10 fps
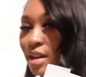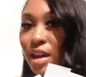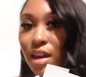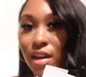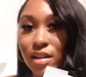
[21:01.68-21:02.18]

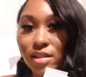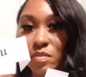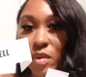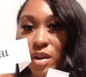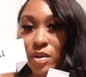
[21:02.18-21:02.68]
and
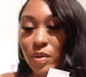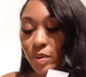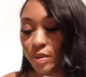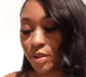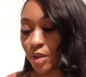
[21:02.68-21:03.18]
smell.
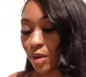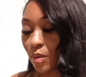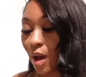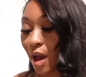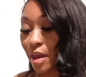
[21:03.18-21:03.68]
So
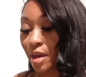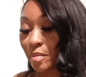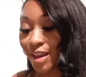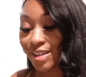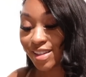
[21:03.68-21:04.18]
I am
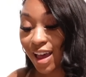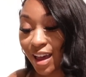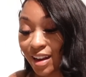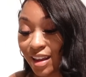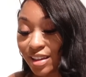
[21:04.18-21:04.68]

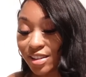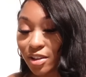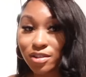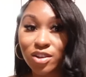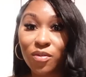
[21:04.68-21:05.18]
excited.
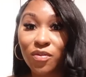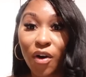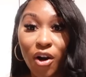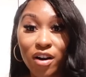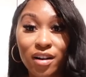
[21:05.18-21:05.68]
So, so
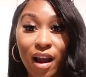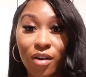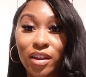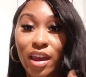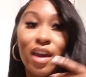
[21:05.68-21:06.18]
far I
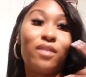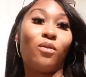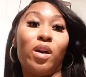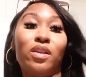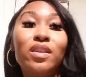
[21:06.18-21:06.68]
only have
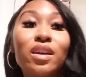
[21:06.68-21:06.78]
one of the